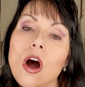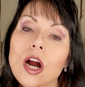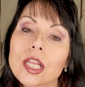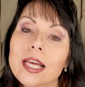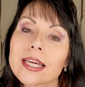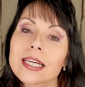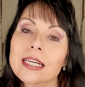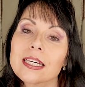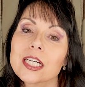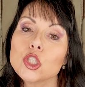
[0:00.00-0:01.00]
are like
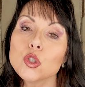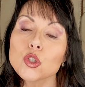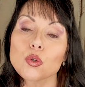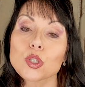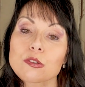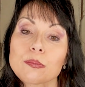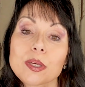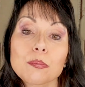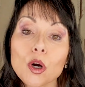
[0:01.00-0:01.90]
neutrals for me.